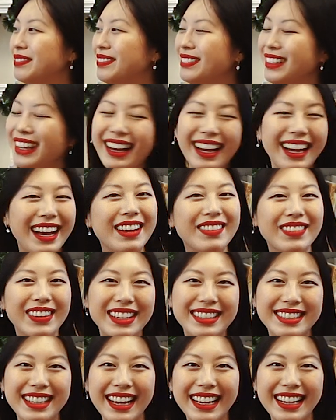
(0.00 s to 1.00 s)
yeah, I'm
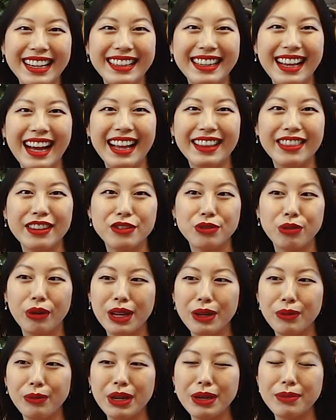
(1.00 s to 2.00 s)
excited that the
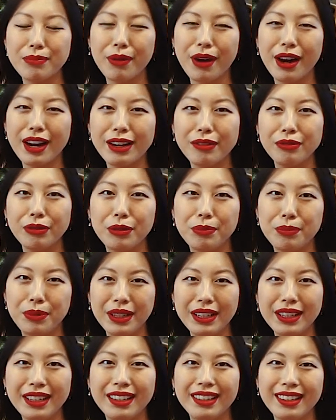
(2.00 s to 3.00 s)
20-week mark will
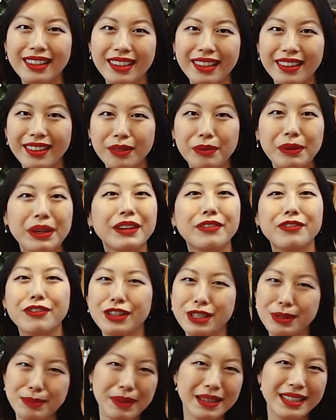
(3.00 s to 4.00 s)
be the week of
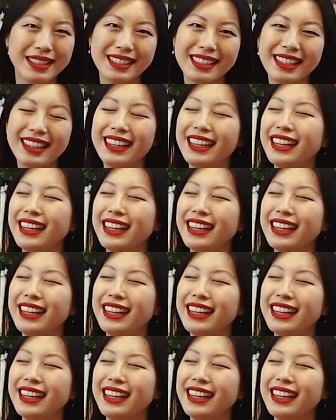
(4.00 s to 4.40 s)
Christmas,